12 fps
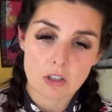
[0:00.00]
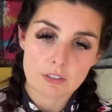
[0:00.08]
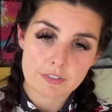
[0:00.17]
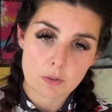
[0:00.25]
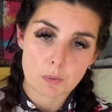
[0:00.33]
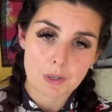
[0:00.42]

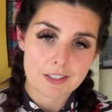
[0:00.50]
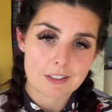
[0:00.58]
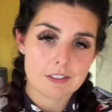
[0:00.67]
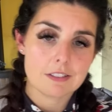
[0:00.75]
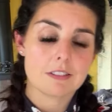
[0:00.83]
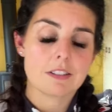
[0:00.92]
off the
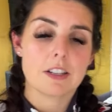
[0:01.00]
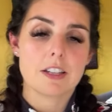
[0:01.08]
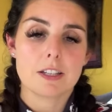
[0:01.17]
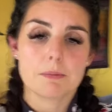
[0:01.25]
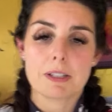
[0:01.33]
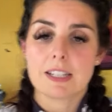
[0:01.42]
wagon
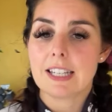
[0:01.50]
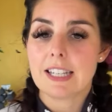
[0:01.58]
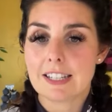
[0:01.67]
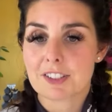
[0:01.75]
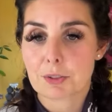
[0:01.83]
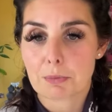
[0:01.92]
and
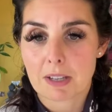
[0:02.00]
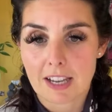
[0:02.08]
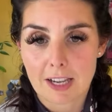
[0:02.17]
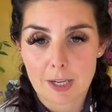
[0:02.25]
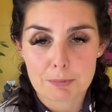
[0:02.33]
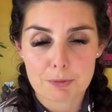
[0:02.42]
eat some
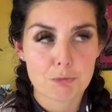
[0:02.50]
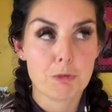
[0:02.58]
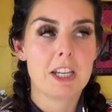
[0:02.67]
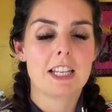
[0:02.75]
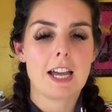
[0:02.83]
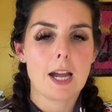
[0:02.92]
carbs,
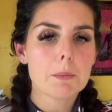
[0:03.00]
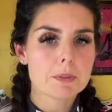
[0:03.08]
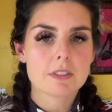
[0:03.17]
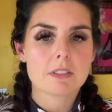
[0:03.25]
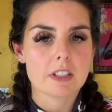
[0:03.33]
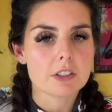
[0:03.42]

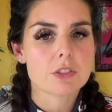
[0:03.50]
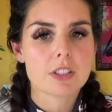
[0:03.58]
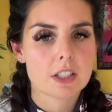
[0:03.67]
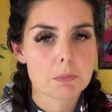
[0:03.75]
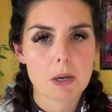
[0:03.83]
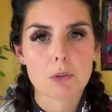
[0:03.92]
relapse. Like just
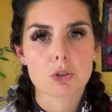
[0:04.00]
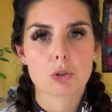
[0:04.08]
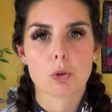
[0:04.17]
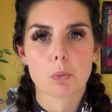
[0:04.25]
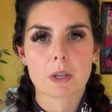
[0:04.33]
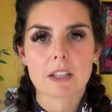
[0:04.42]
think about
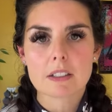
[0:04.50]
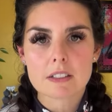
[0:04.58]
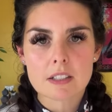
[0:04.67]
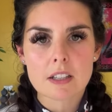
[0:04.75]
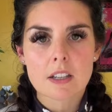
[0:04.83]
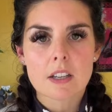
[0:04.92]
Joe
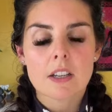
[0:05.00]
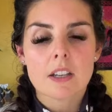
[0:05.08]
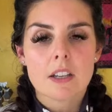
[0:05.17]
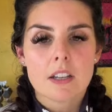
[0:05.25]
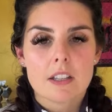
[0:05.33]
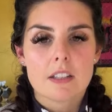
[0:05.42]
Wicks.
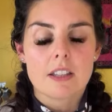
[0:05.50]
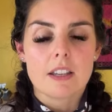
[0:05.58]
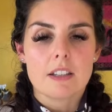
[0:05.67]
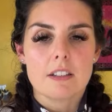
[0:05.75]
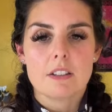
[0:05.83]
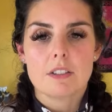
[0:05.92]

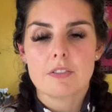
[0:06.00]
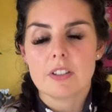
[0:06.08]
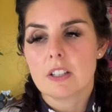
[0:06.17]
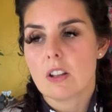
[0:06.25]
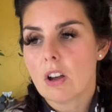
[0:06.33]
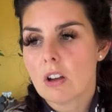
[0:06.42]
Then they
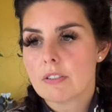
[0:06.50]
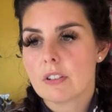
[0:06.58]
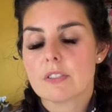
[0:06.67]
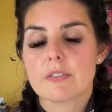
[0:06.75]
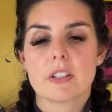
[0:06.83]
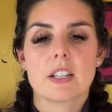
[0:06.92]
feel
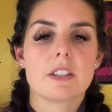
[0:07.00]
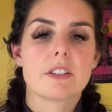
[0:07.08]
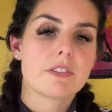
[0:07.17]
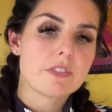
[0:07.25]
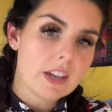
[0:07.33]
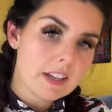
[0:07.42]
awful, they feel like
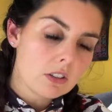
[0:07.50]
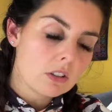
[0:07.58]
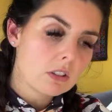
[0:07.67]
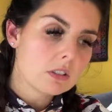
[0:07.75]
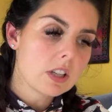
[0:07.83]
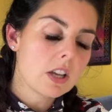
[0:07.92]
they've
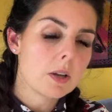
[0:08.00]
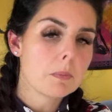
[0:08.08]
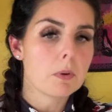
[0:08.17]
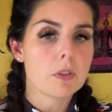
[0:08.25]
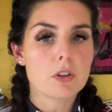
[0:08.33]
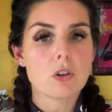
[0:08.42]
failed,
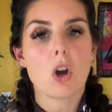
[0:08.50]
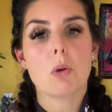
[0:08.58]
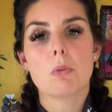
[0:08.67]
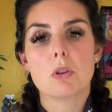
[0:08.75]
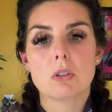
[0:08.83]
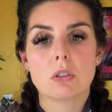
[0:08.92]
but the
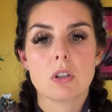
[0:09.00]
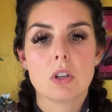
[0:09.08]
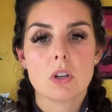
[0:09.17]
normal